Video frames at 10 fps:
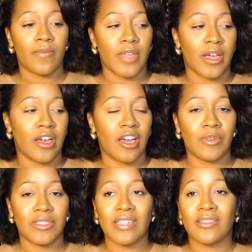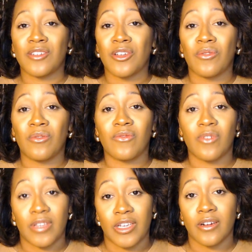It sets a tone for
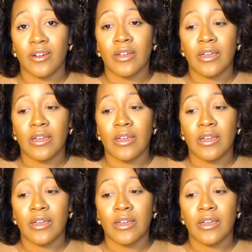the year.